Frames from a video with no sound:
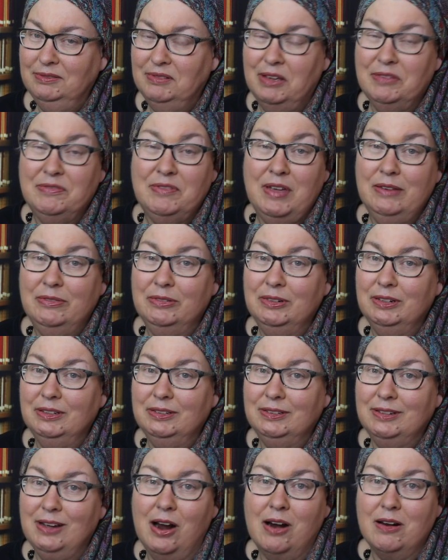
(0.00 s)
a
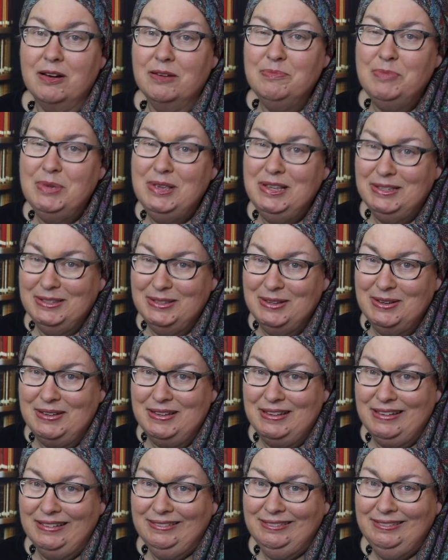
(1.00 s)
favorite R&B
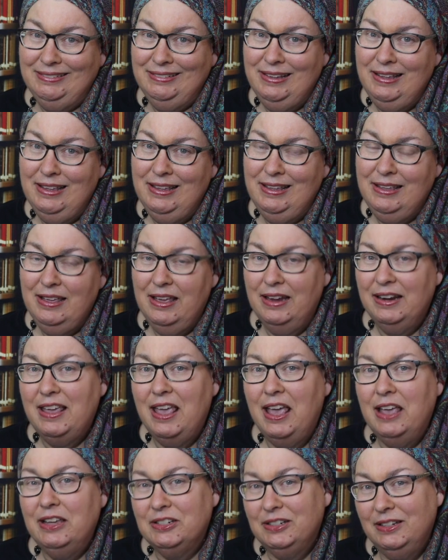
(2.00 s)
song, and
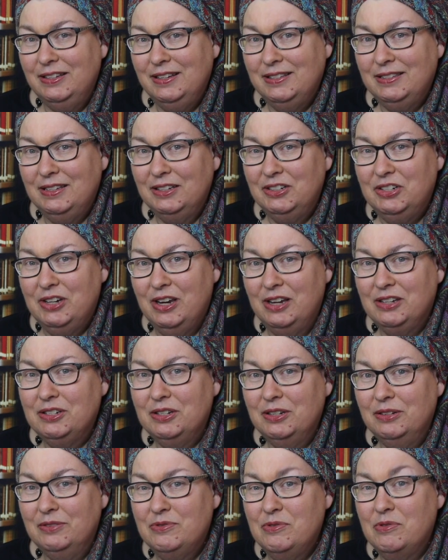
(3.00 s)
occasionally a
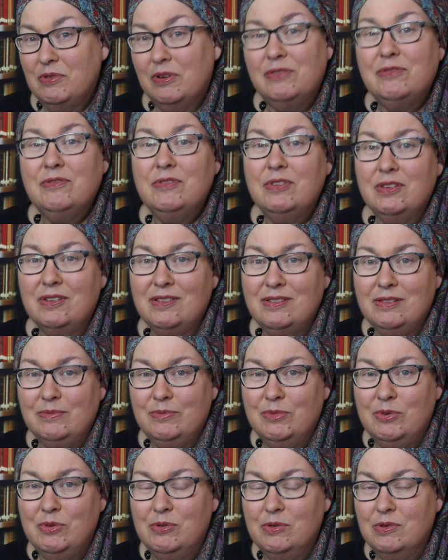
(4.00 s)
suggestion for a
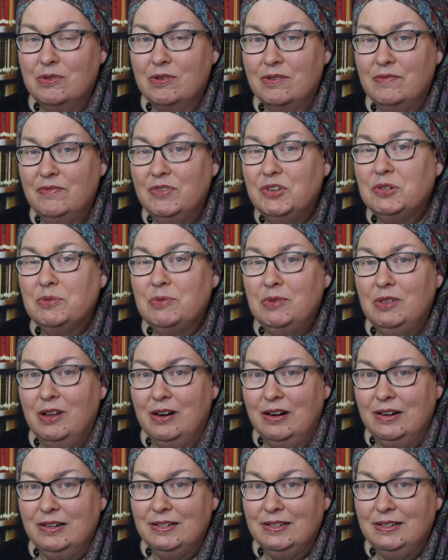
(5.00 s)
film or visual
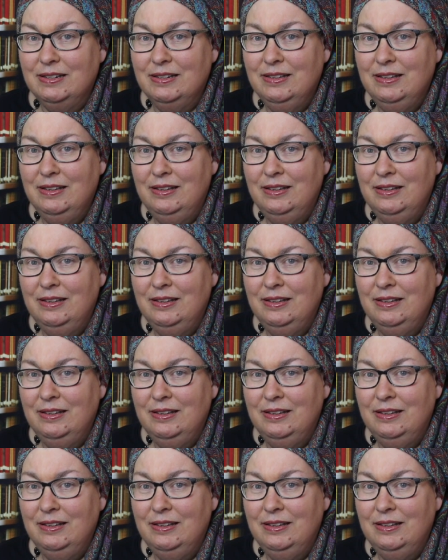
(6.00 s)
art.